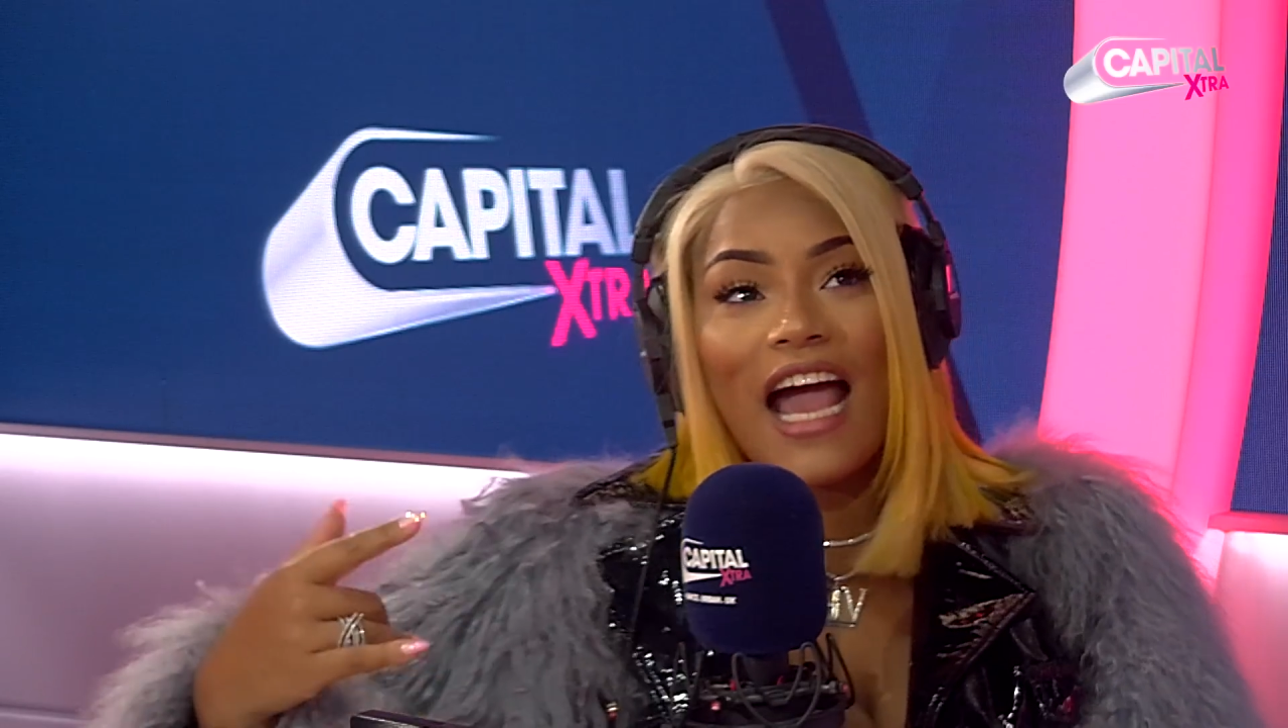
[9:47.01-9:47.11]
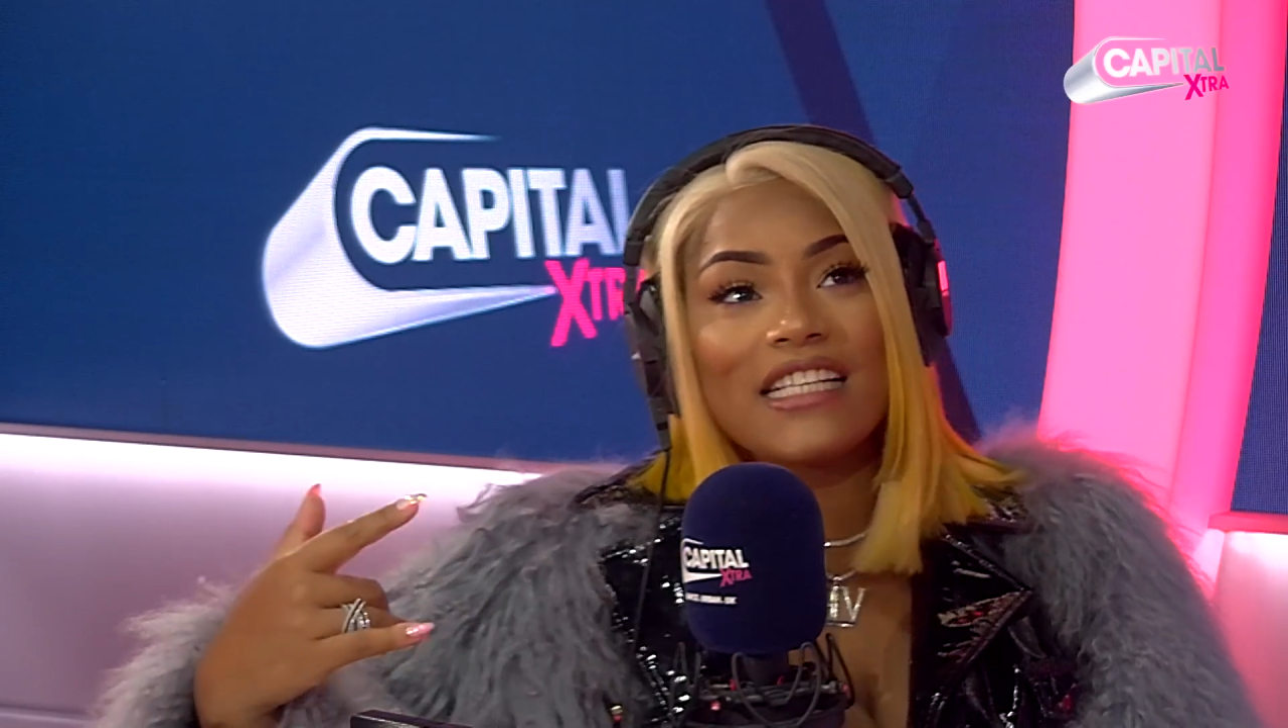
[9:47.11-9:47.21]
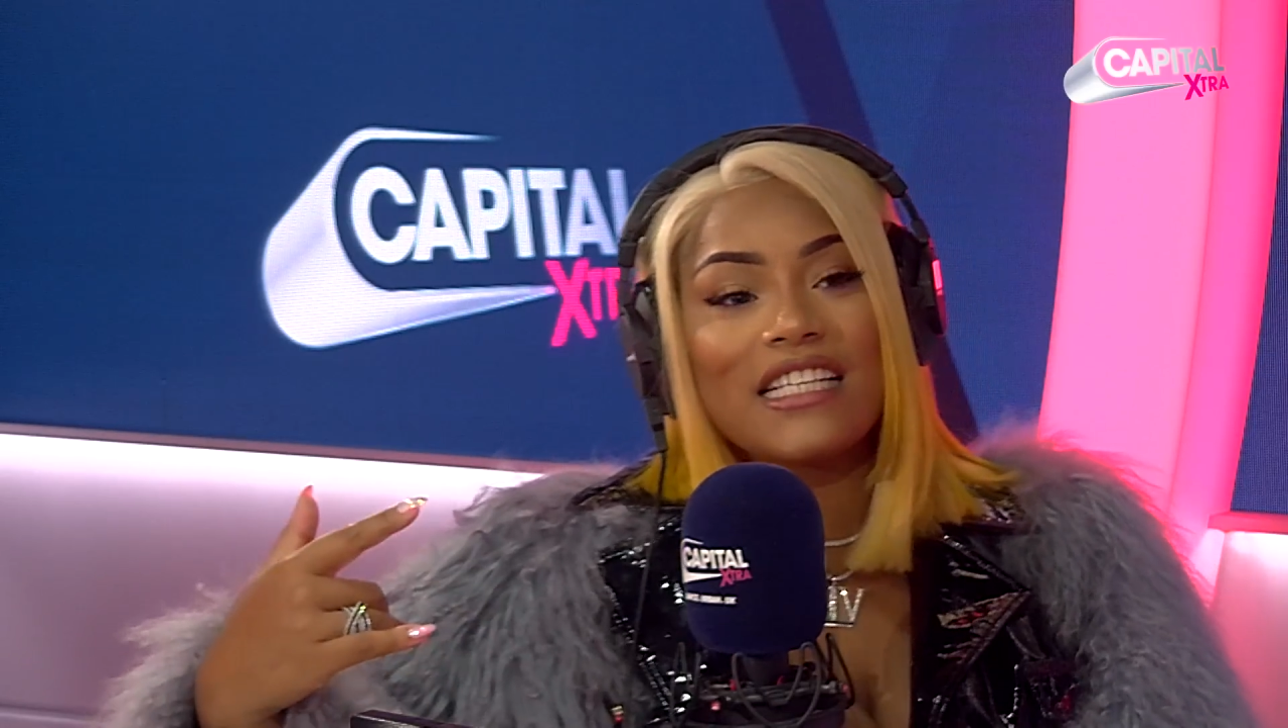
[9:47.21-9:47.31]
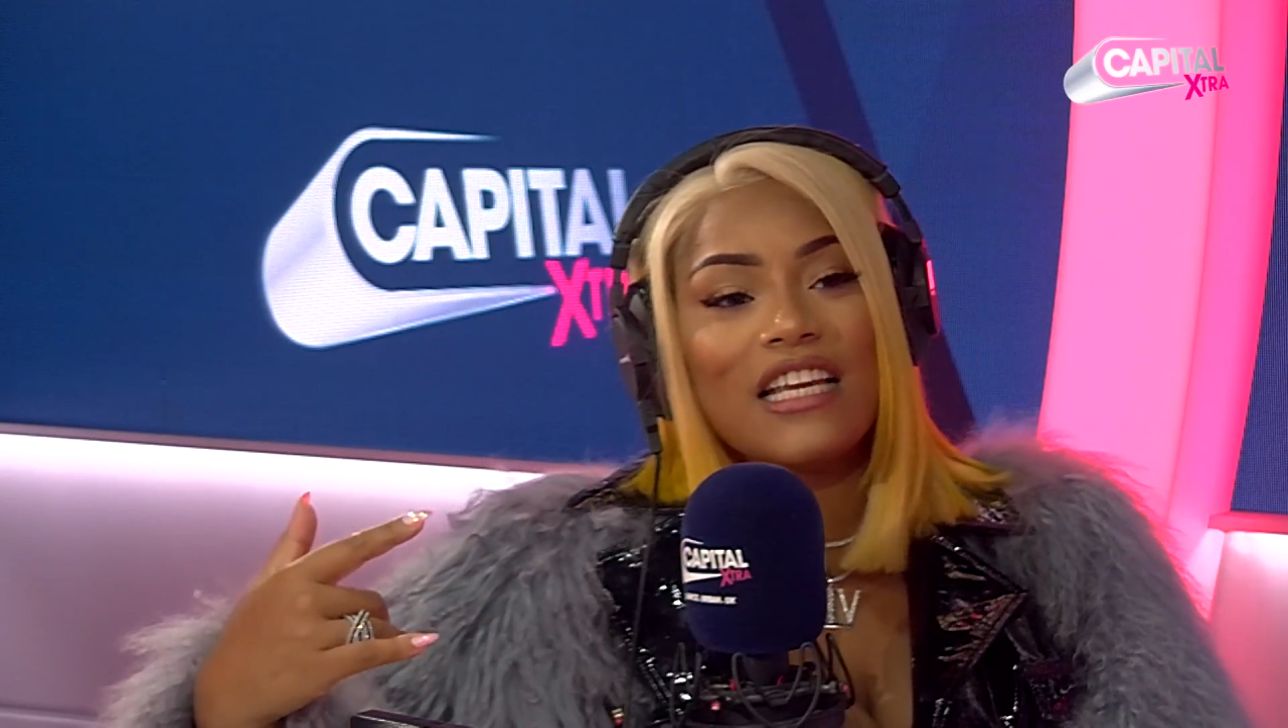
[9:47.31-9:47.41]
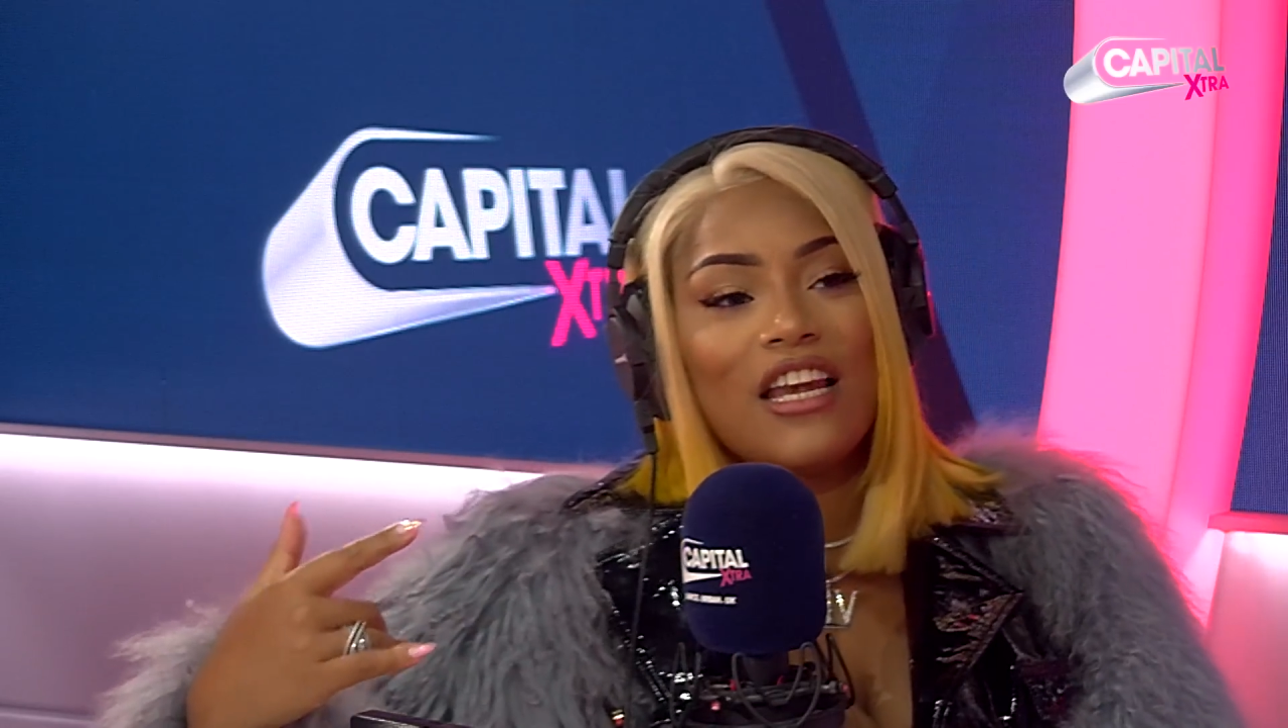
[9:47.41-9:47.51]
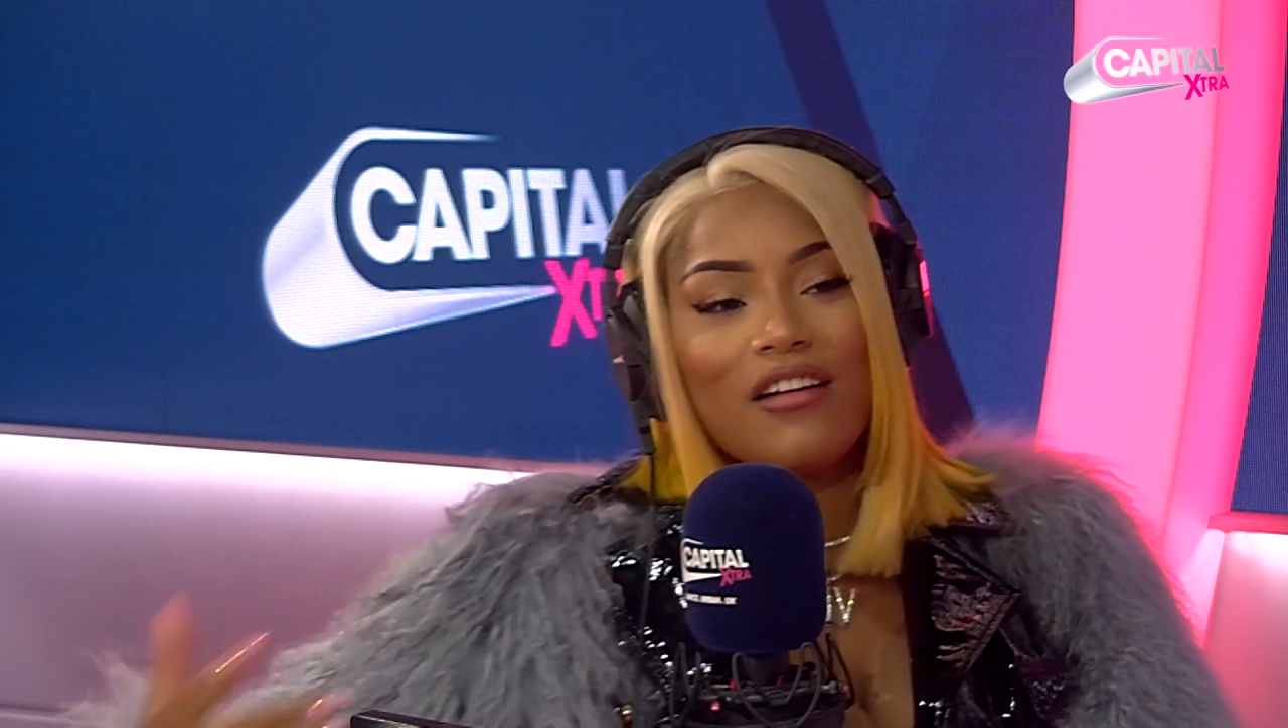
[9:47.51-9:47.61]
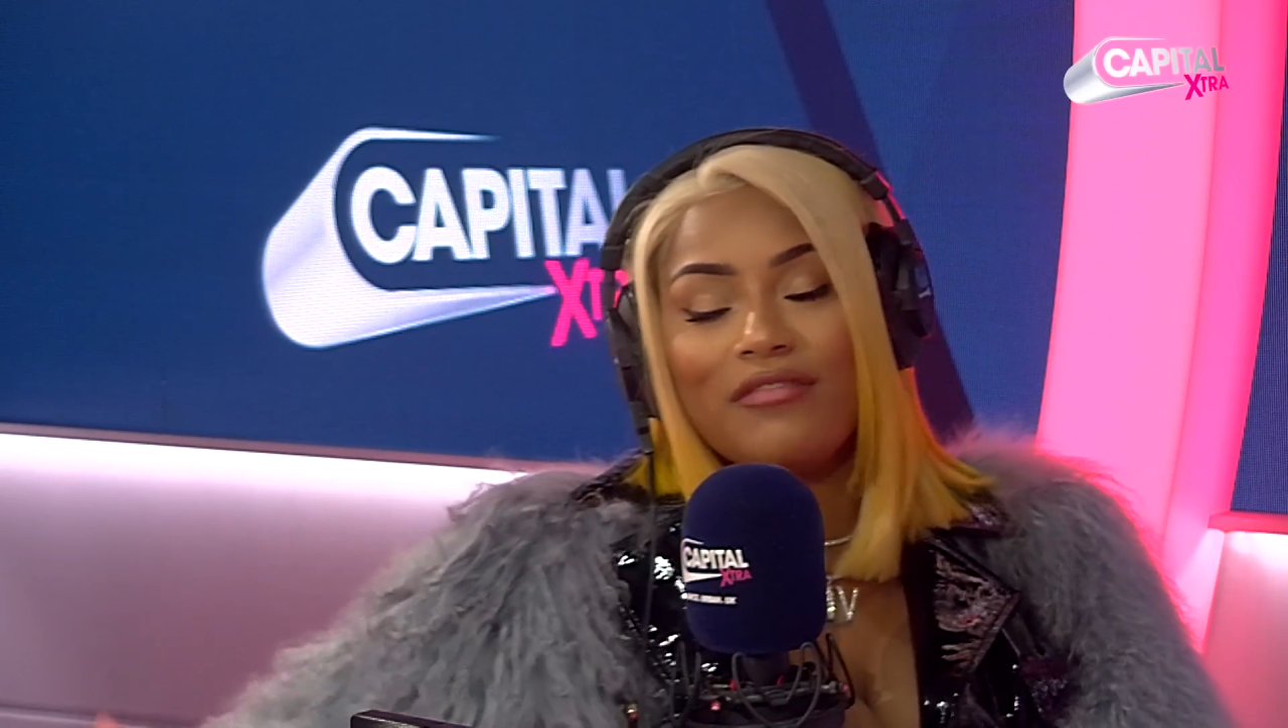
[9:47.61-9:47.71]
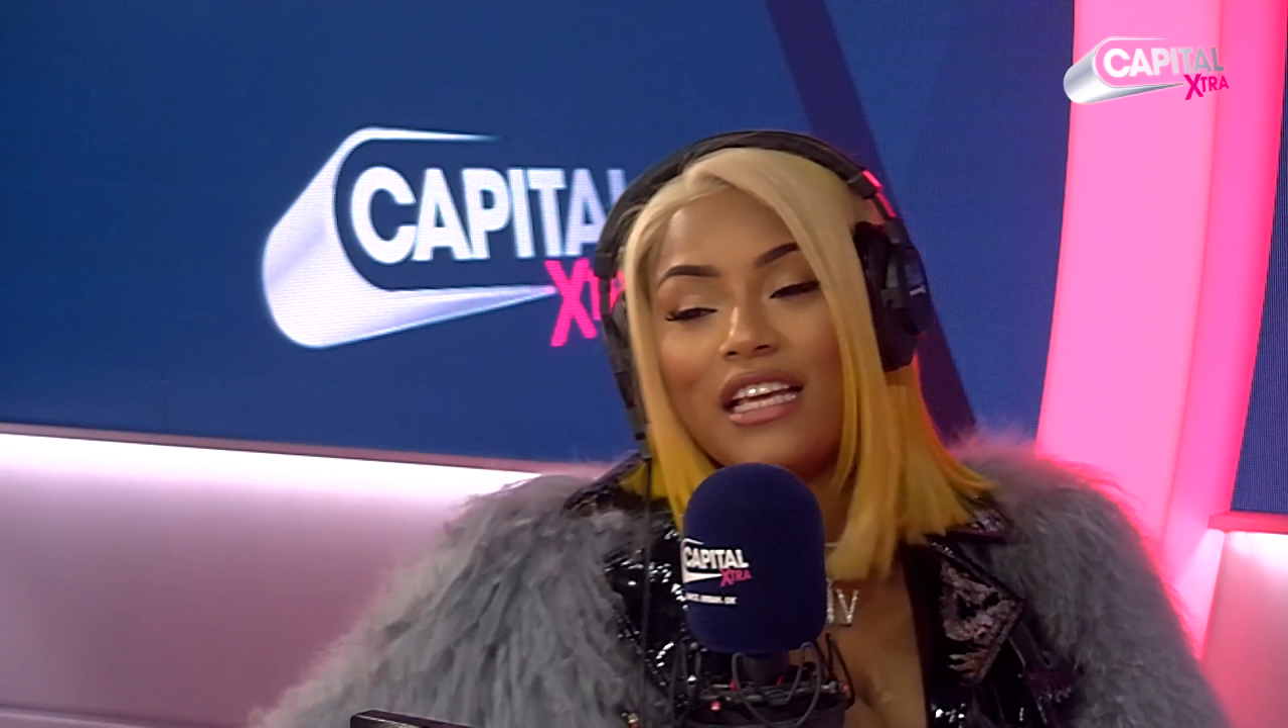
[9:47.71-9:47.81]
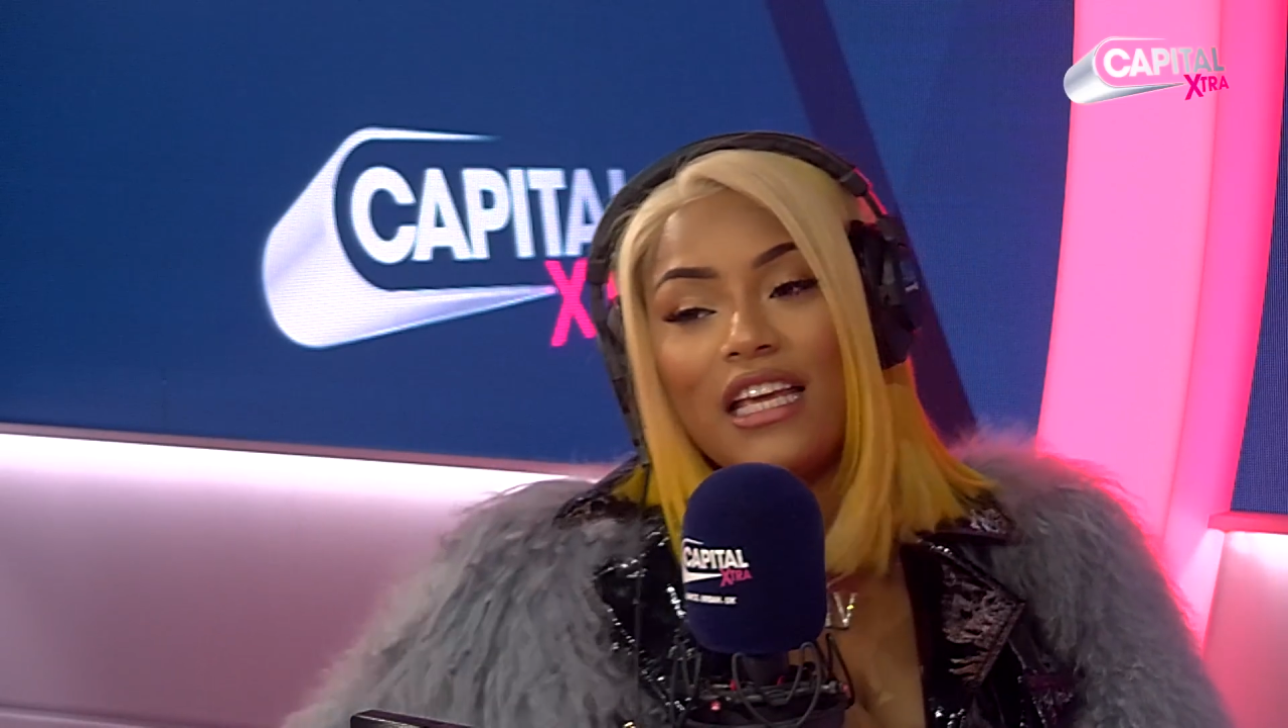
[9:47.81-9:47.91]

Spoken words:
actually loved it.